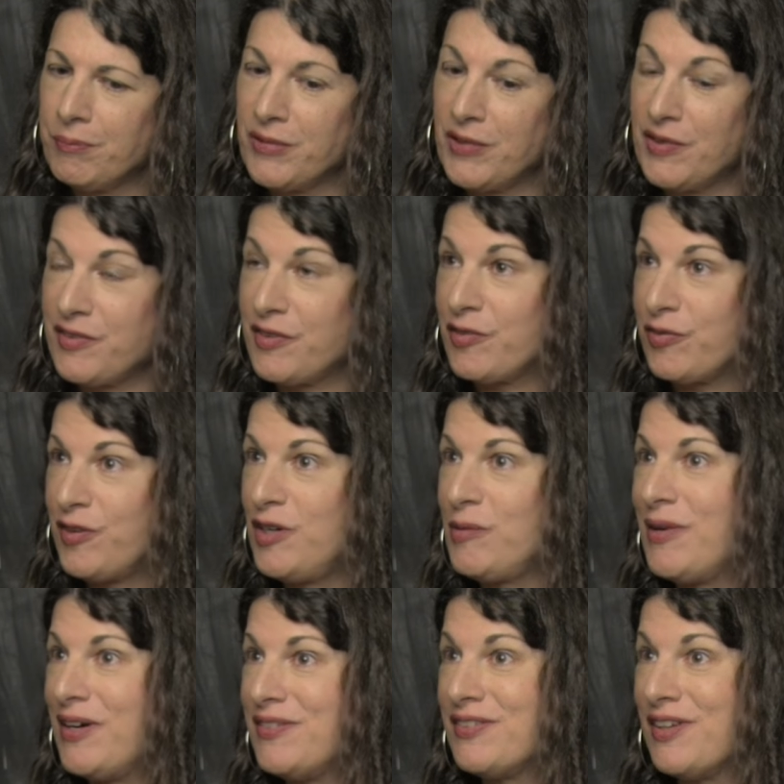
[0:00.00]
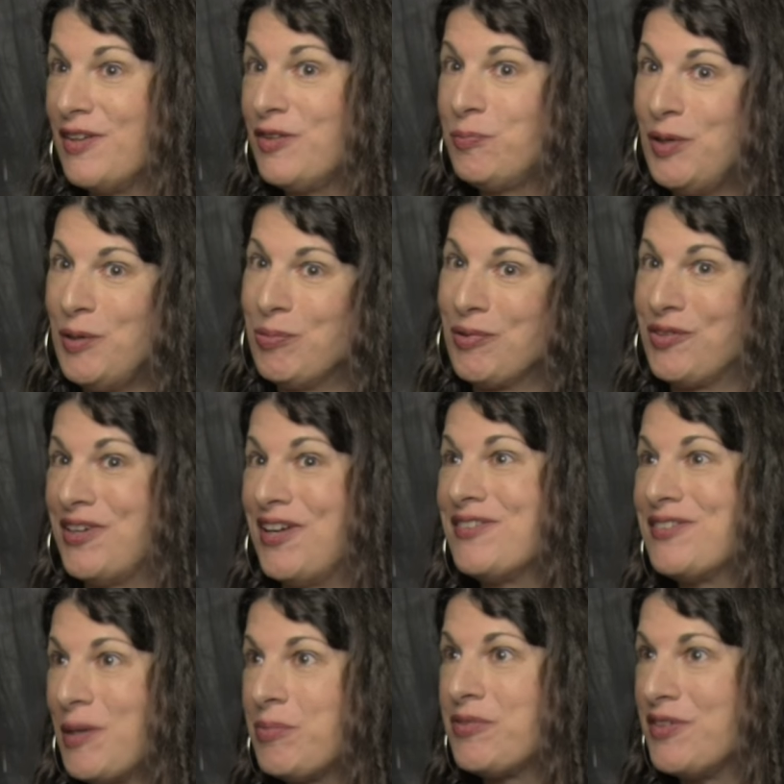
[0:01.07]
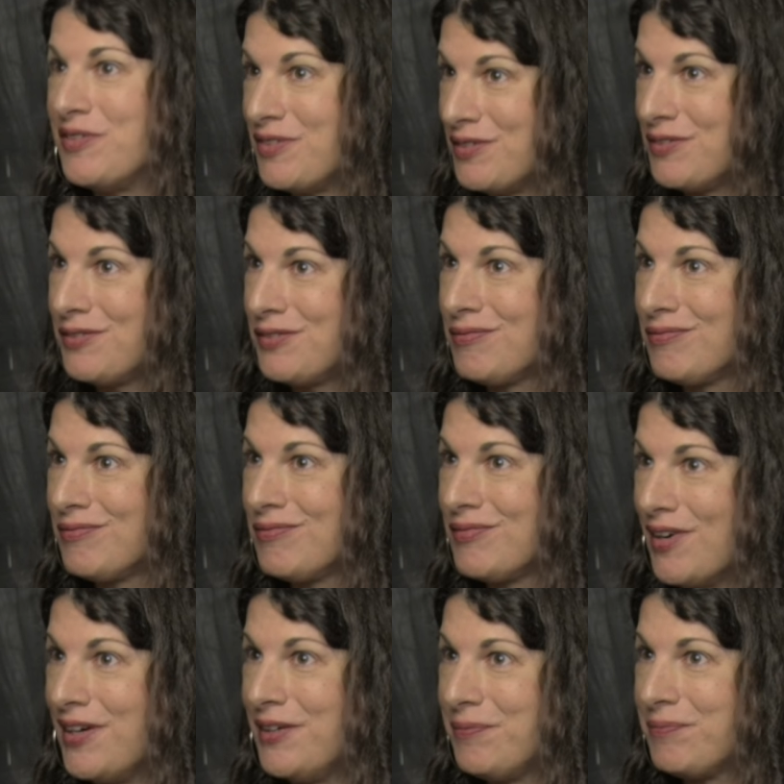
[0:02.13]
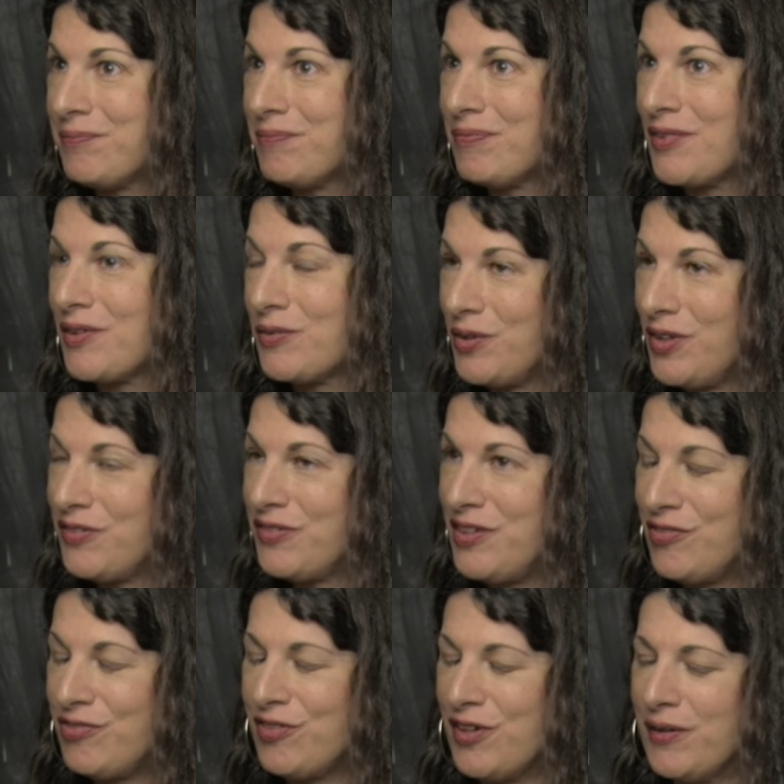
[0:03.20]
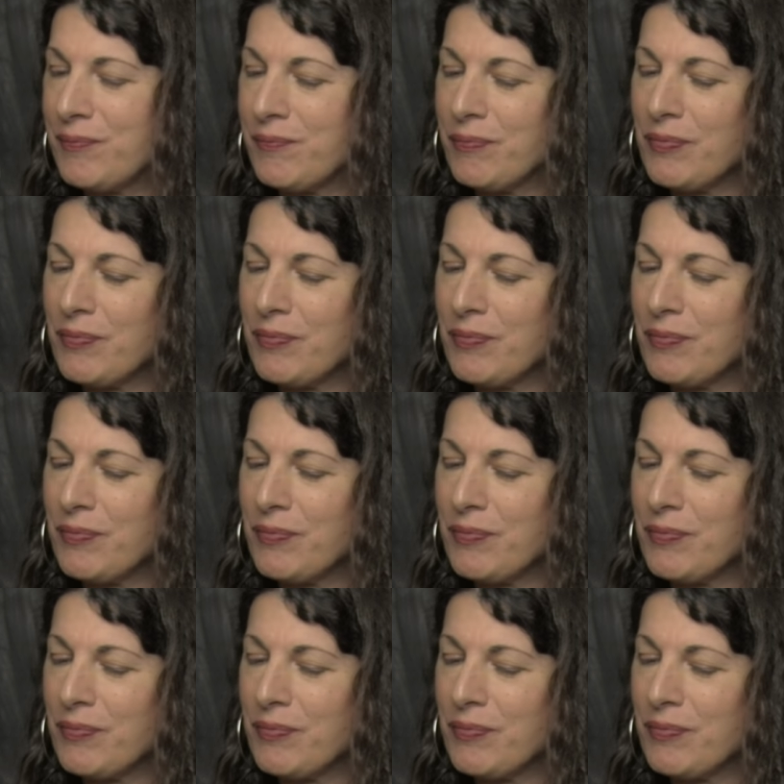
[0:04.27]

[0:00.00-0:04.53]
because as a friend of mine says, people are not substances, right? So it is different.